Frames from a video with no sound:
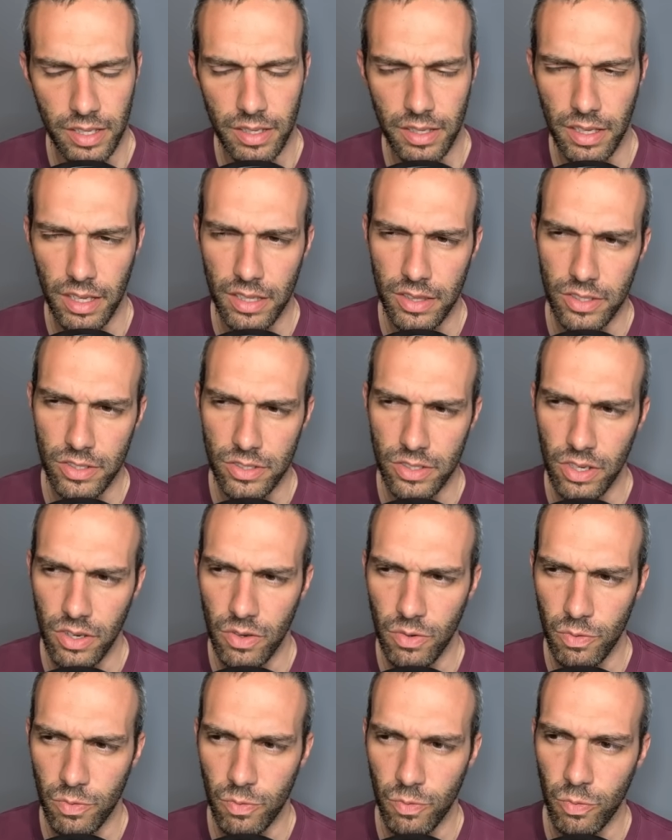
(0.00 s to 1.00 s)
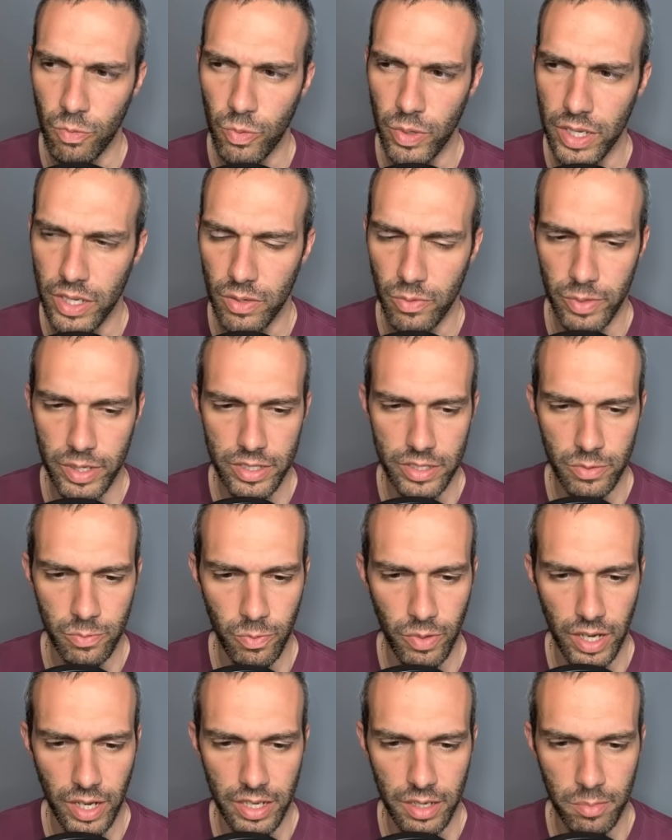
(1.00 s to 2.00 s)
there's no real reason
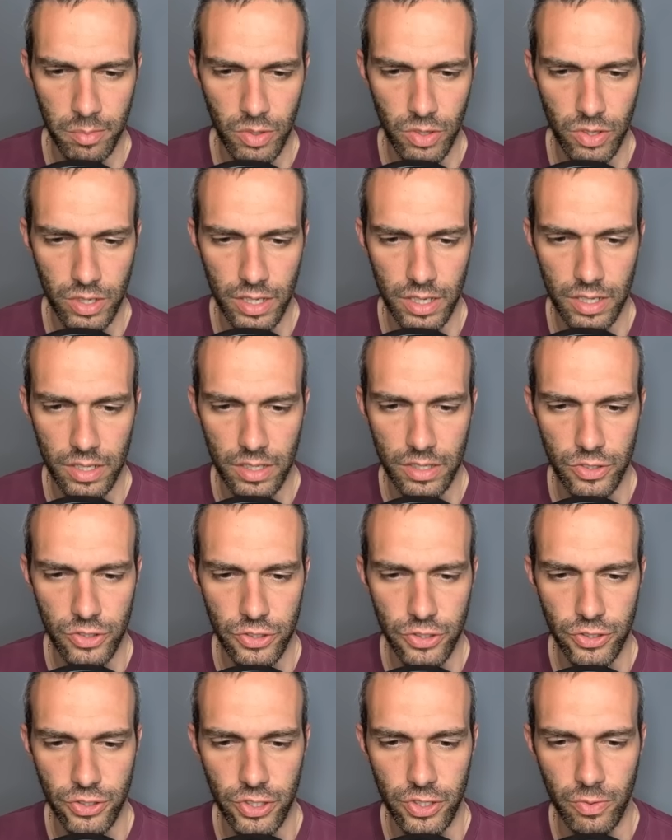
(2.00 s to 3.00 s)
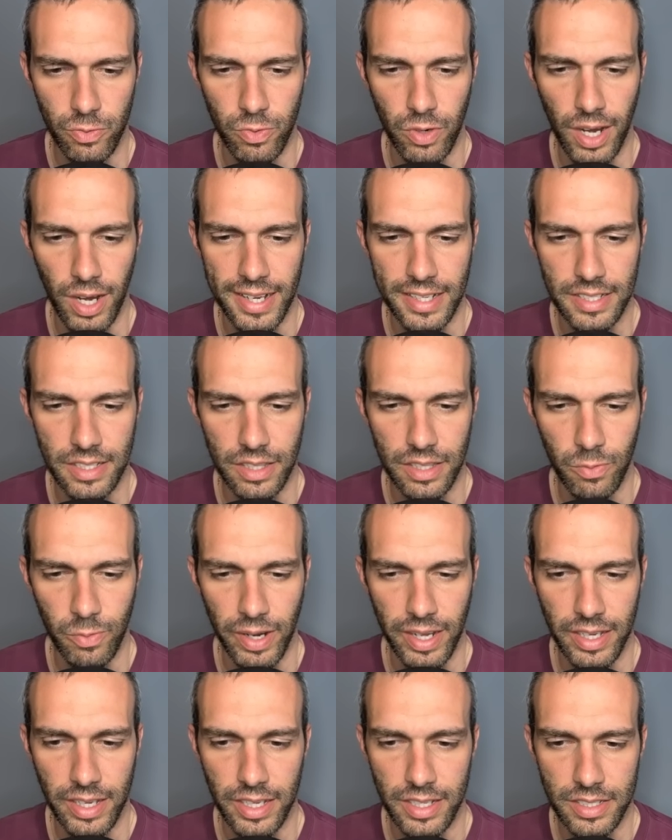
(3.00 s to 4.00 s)
why Emolga should rise in the
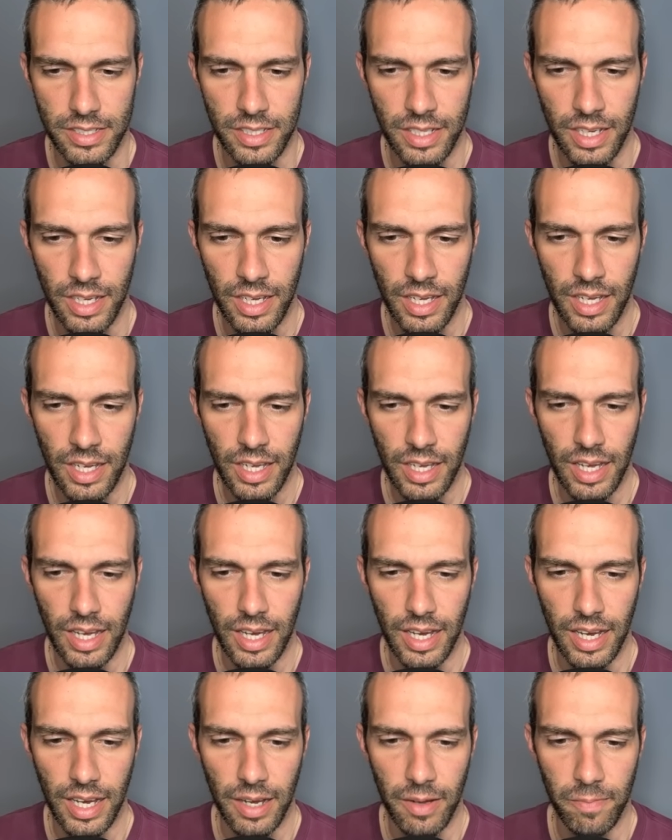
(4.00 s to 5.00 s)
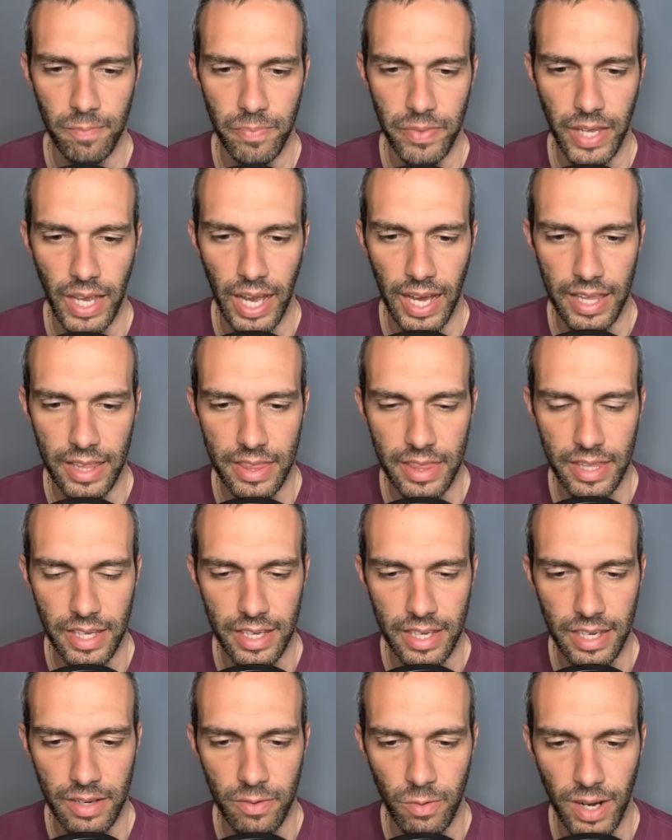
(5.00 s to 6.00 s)
rankings. I think
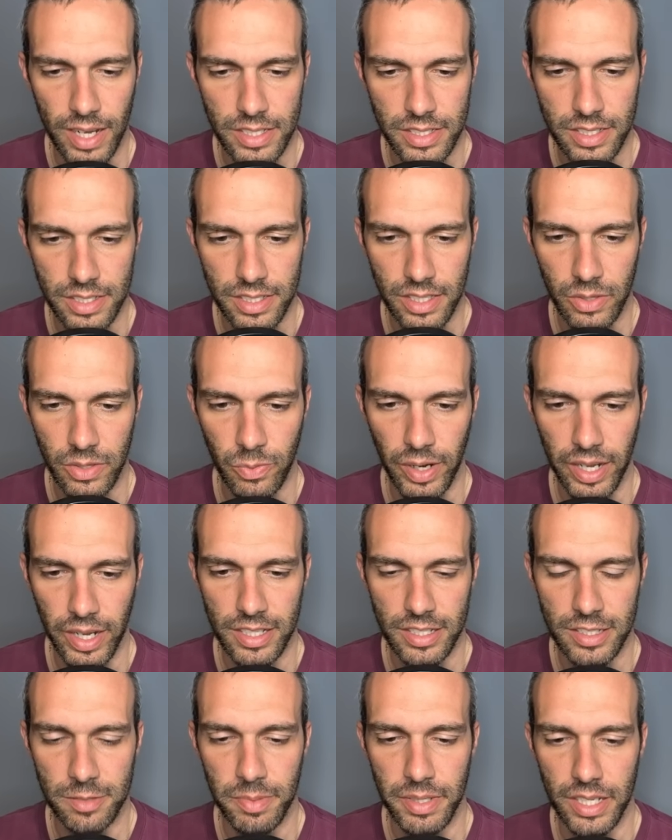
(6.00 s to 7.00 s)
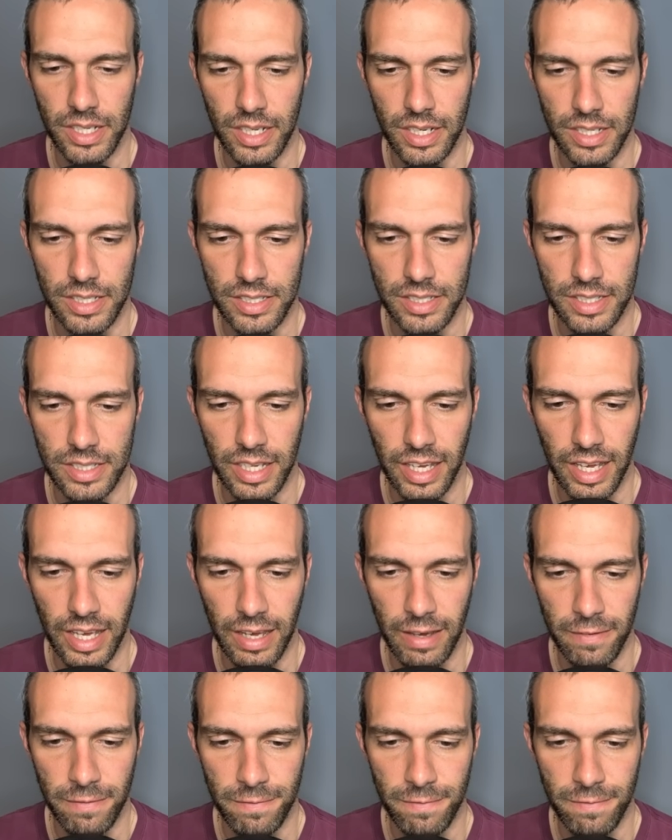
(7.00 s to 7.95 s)
it rises in the rankings because if